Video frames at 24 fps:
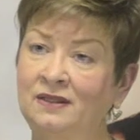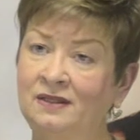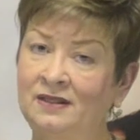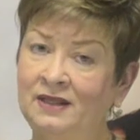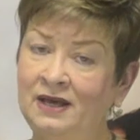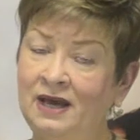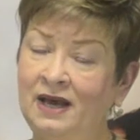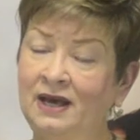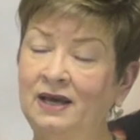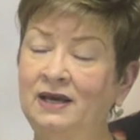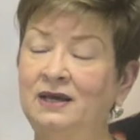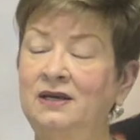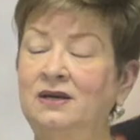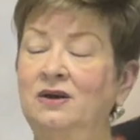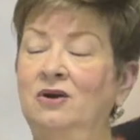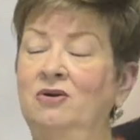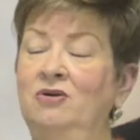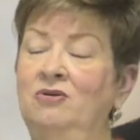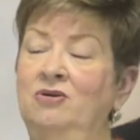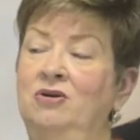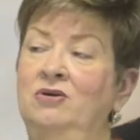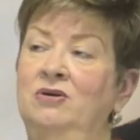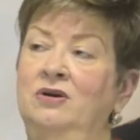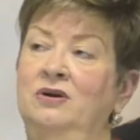they
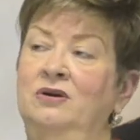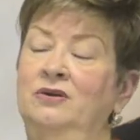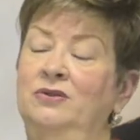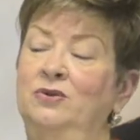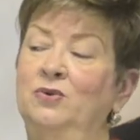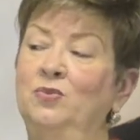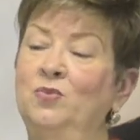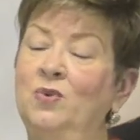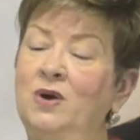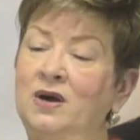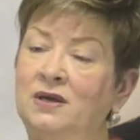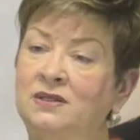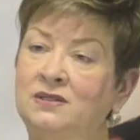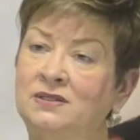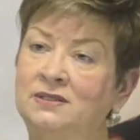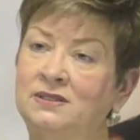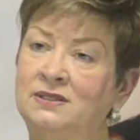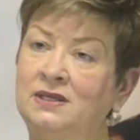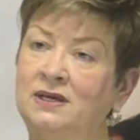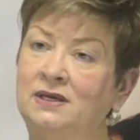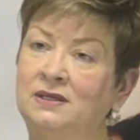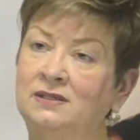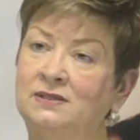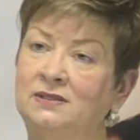are the ones
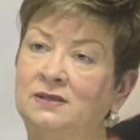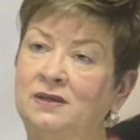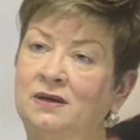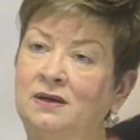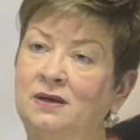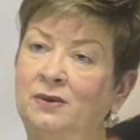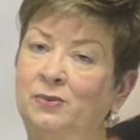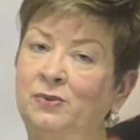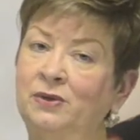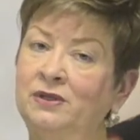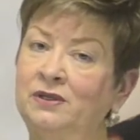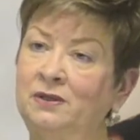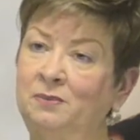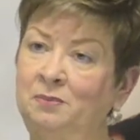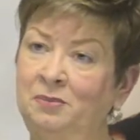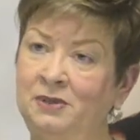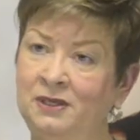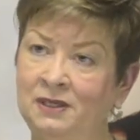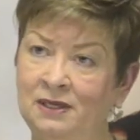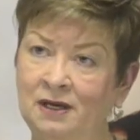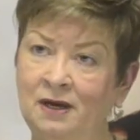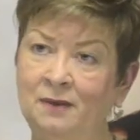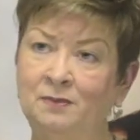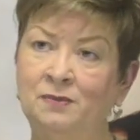that uh, really
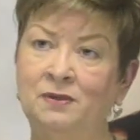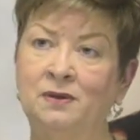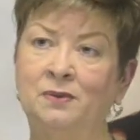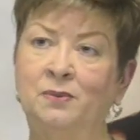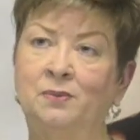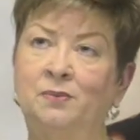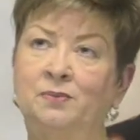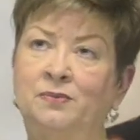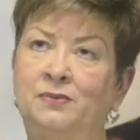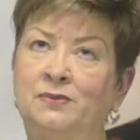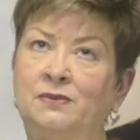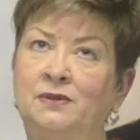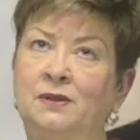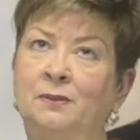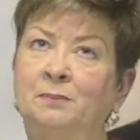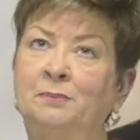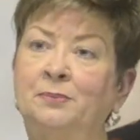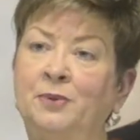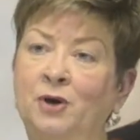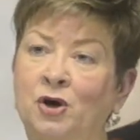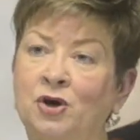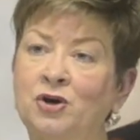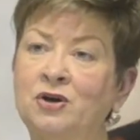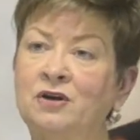pick up the, the
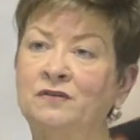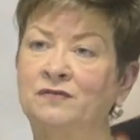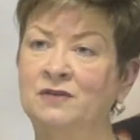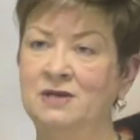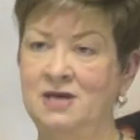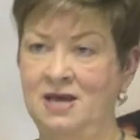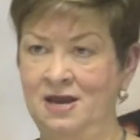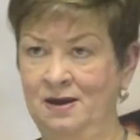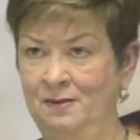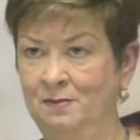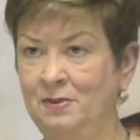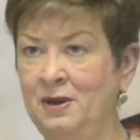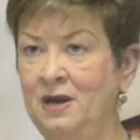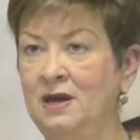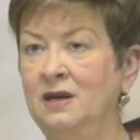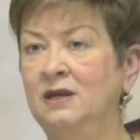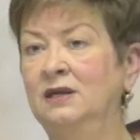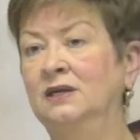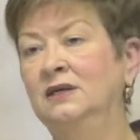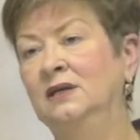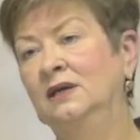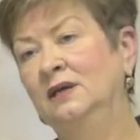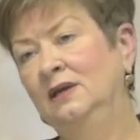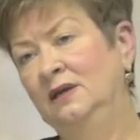bulk of the
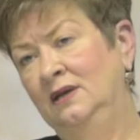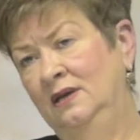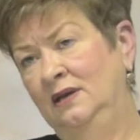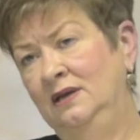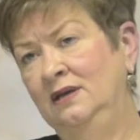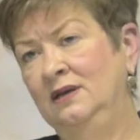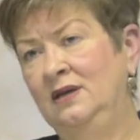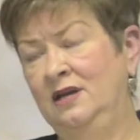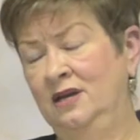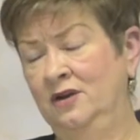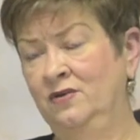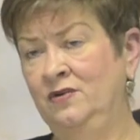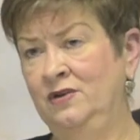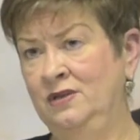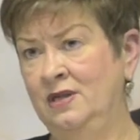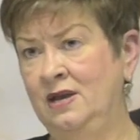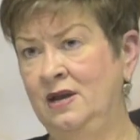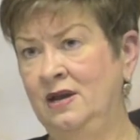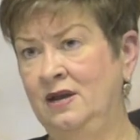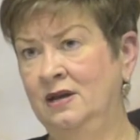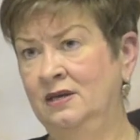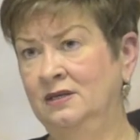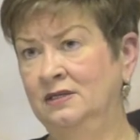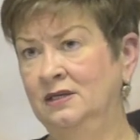campaign and carry
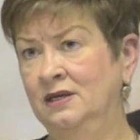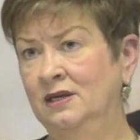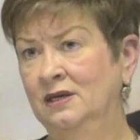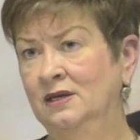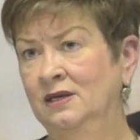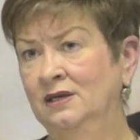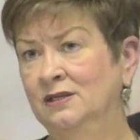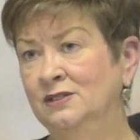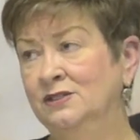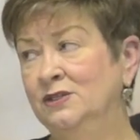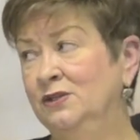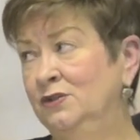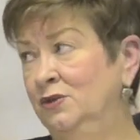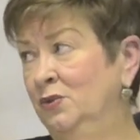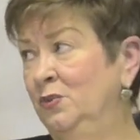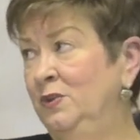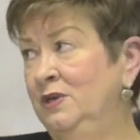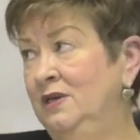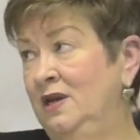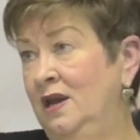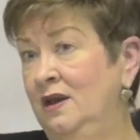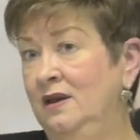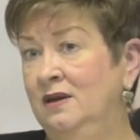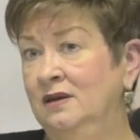that so that we
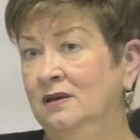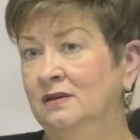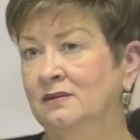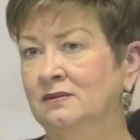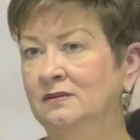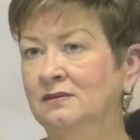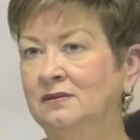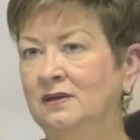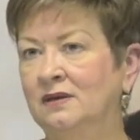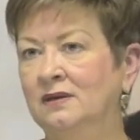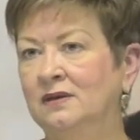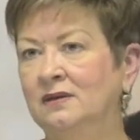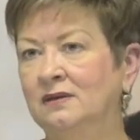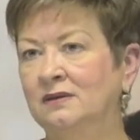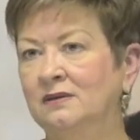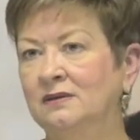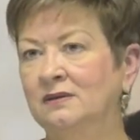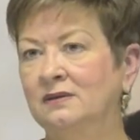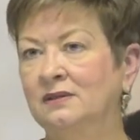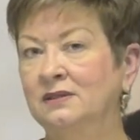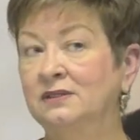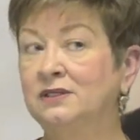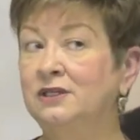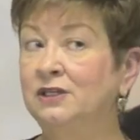can uh,
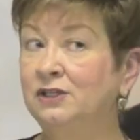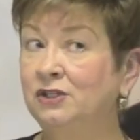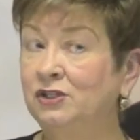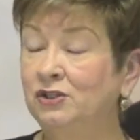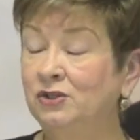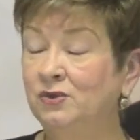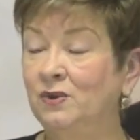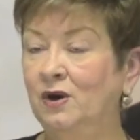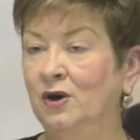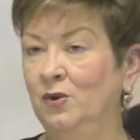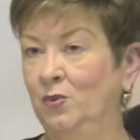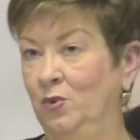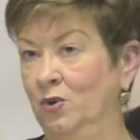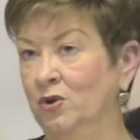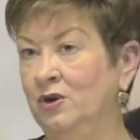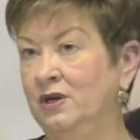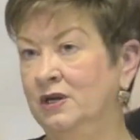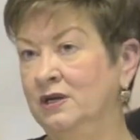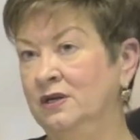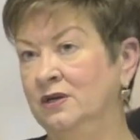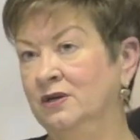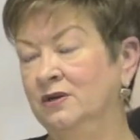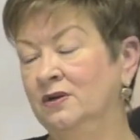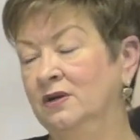continue our work
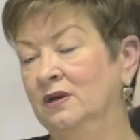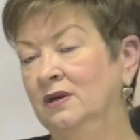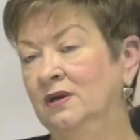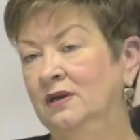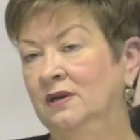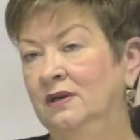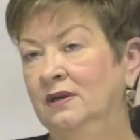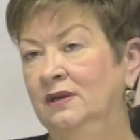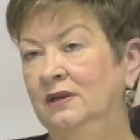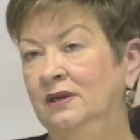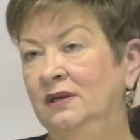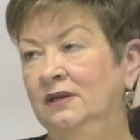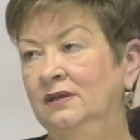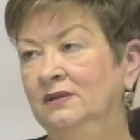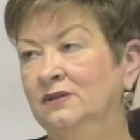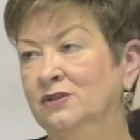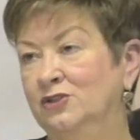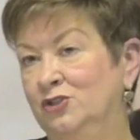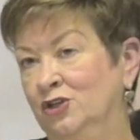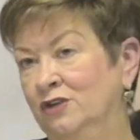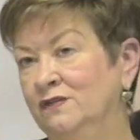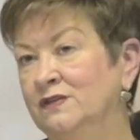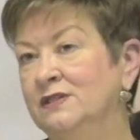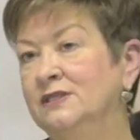here in the
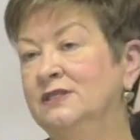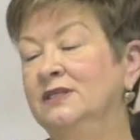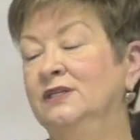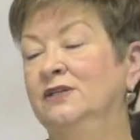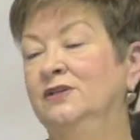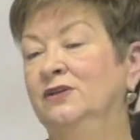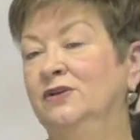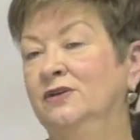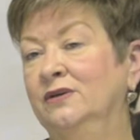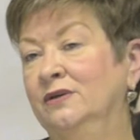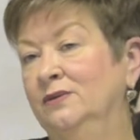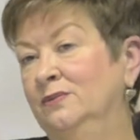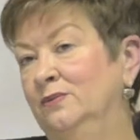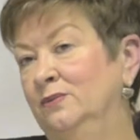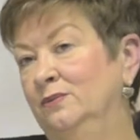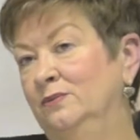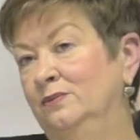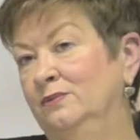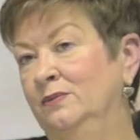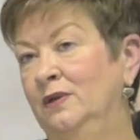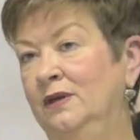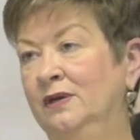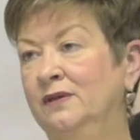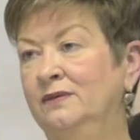service center and
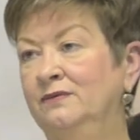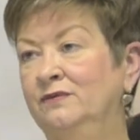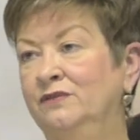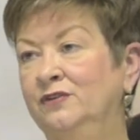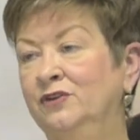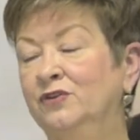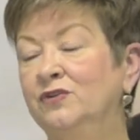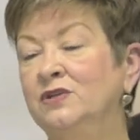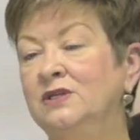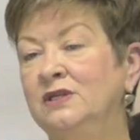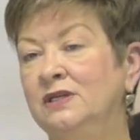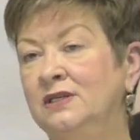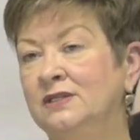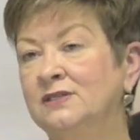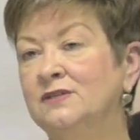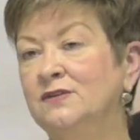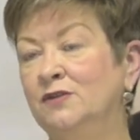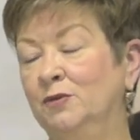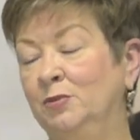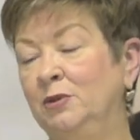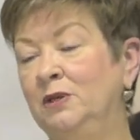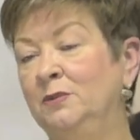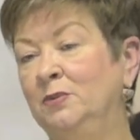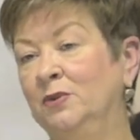um, fill the needs of
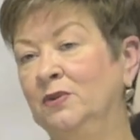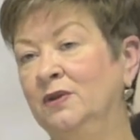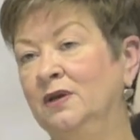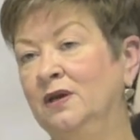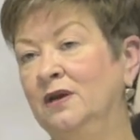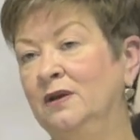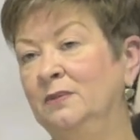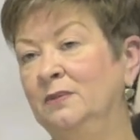the people that